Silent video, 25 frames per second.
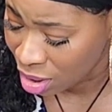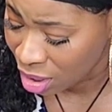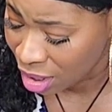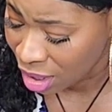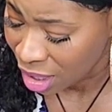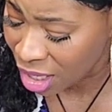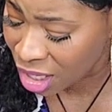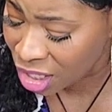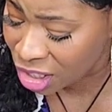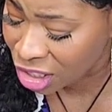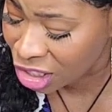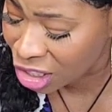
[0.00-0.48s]

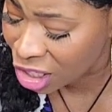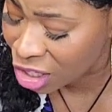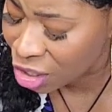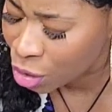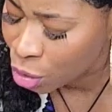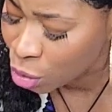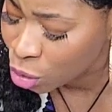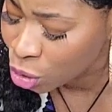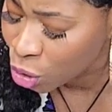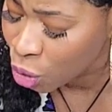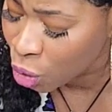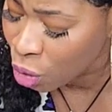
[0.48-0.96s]
He see
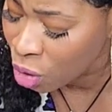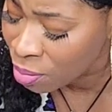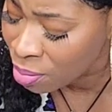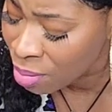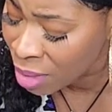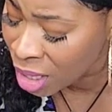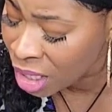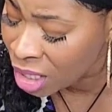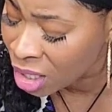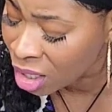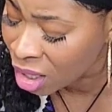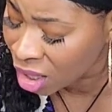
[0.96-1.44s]
you doing
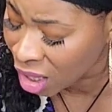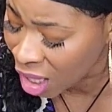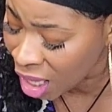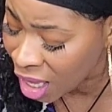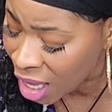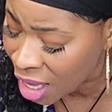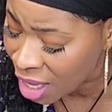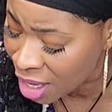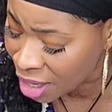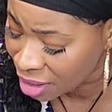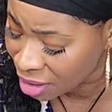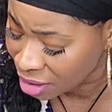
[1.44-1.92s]
many
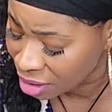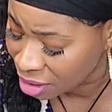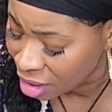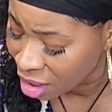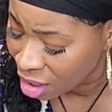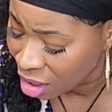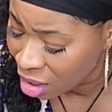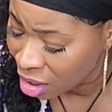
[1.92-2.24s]
things.